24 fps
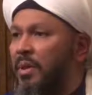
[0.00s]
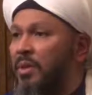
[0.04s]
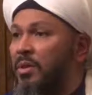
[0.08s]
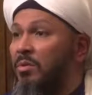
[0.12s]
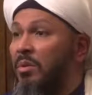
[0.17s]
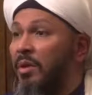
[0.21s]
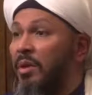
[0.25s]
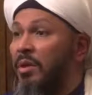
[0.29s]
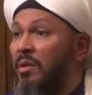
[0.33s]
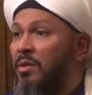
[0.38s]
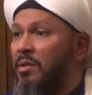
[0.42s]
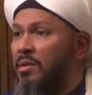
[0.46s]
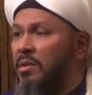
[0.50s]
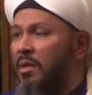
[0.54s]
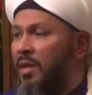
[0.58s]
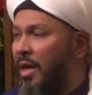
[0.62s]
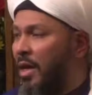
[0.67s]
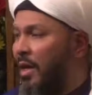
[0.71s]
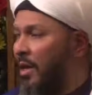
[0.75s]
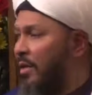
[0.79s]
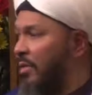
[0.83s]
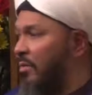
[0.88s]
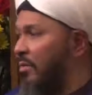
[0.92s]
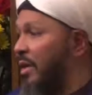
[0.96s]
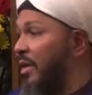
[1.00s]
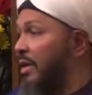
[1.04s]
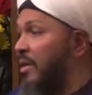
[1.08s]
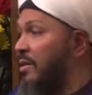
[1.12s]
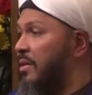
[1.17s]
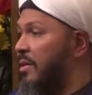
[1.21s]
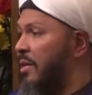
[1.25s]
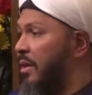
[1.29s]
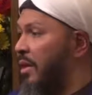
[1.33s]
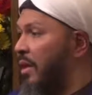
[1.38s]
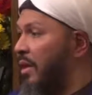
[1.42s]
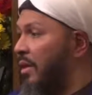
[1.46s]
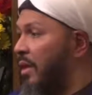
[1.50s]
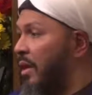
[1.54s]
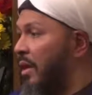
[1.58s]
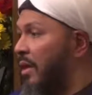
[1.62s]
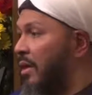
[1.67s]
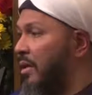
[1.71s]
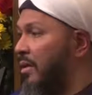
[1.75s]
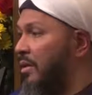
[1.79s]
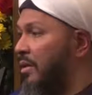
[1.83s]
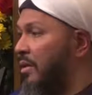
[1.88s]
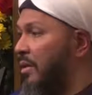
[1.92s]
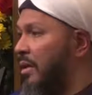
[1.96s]
and to understand what is in our
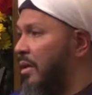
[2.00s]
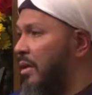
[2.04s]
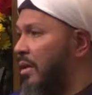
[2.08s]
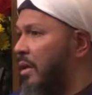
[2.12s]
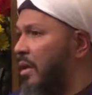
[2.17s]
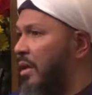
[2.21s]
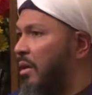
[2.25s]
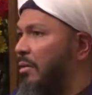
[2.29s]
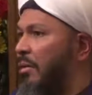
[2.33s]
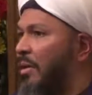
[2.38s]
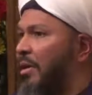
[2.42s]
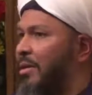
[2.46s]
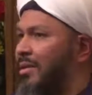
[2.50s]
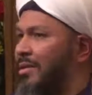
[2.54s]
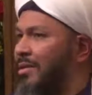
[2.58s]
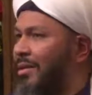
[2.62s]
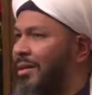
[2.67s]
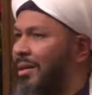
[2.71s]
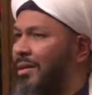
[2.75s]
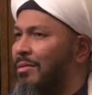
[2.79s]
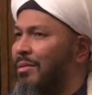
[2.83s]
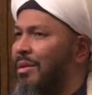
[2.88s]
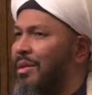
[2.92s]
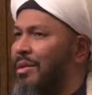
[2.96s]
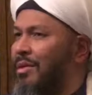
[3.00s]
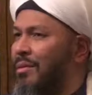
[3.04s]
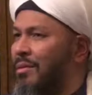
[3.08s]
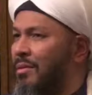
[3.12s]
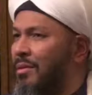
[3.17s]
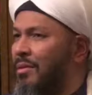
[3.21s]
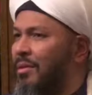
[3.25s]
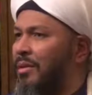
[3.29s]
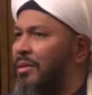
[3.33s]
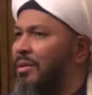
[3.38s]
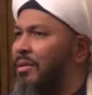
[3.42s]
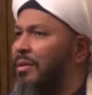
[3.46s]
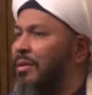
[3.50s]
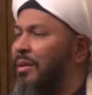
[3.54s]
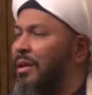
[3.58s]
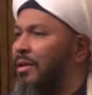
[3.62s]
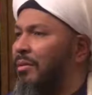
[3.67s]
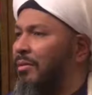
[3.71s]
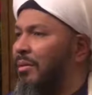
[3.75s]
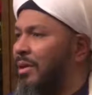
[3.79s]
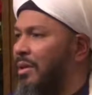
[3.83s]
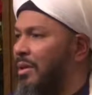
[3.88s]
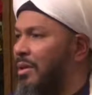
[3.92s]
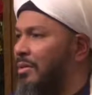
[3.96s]
heart, understand what is good
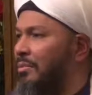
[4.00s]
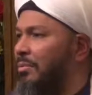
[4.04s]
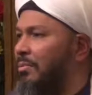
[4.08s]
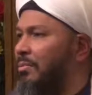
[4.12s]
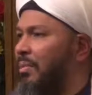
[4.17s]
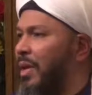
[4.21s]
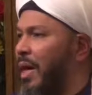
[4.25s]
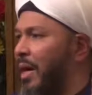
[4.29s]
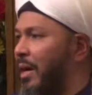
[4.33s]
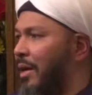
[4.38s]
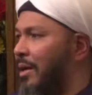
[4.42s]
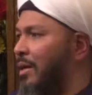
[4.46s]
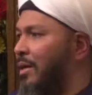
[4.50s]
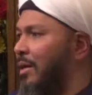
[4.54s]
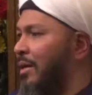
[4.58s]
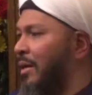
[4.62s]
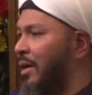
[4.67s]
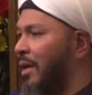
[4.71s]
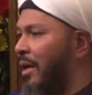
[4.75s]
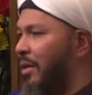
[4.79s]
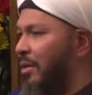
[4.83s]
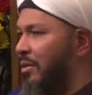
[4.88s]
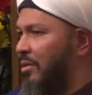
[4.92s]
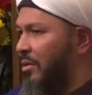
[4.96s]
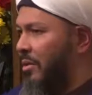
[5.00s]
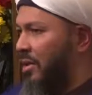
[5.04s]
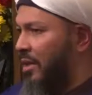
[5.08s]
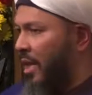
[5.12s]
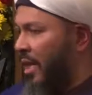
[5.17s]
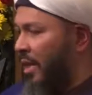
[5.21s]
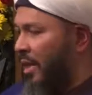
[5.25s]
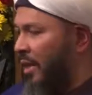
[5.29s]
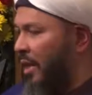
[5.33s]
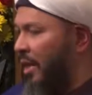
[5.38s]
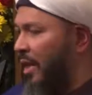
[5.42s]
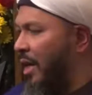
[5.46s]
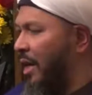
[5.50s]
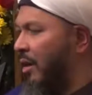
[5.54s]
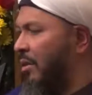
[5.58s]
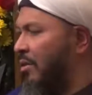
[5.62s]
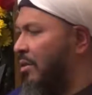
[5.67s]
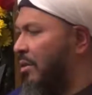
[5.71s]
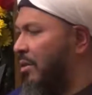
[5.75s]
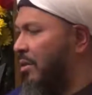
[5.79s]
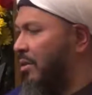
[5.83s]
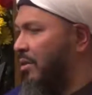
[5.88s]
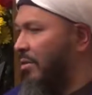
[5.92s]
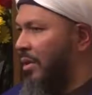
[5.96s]
and what is bad, and to take it
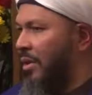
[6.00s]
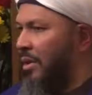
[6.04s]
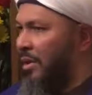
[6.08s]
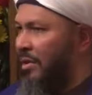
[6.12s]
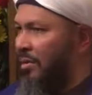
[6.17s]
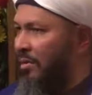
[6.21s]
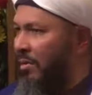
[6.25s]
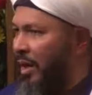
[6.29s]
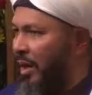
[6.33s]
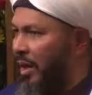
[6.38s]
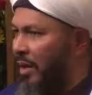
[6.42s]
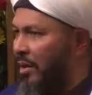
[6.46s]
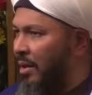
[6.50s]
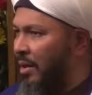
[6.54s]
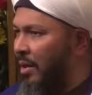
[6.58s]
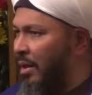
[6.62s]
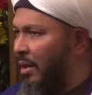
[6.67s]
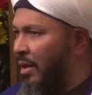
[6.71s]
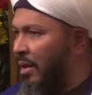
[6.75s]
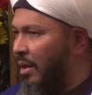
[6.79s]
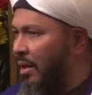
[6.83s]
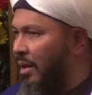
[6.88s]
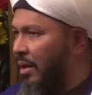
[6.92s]
out, what is bad.